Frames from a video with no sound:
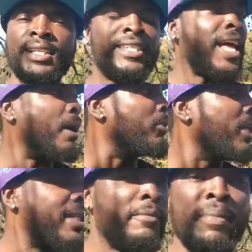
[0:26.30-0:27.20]
Stop
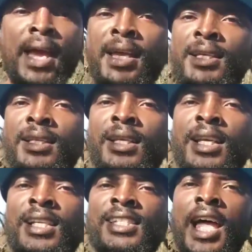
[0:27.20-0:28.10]
looking back,
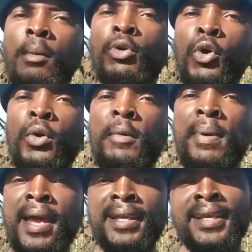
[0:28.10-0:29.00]
stop going
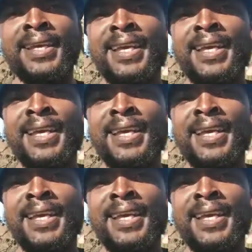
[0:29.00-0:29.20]
back,